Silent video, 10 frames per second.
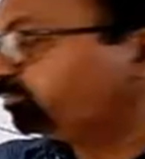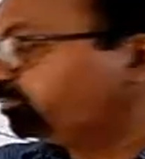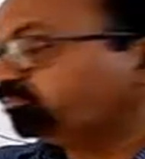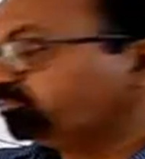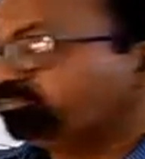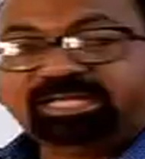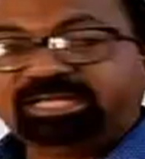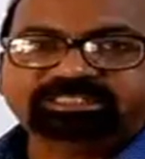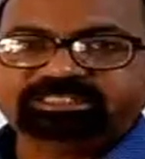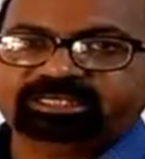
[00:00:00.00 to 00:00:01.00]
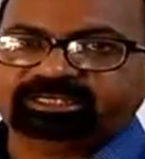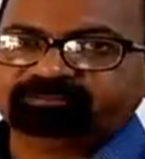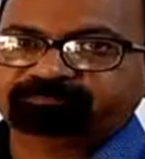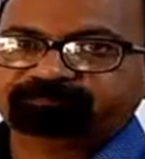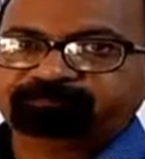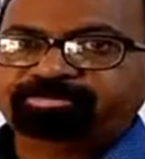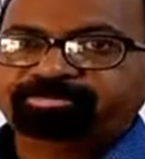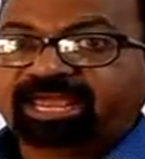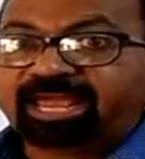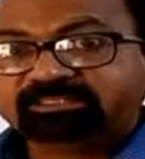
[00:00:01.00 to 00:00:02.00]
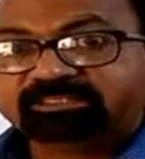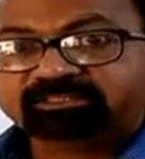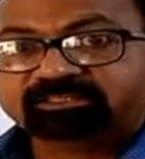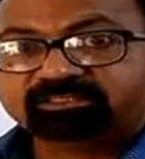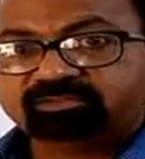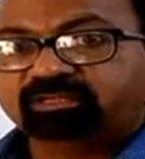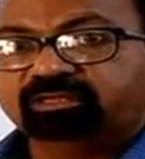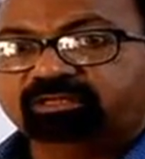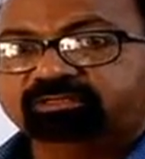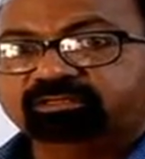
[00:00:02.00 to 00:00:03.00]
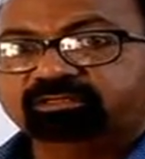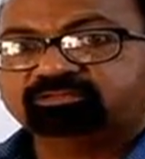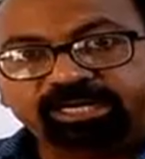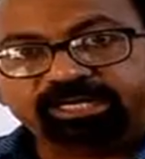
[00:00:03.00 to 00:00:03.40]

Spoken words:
easier as solid and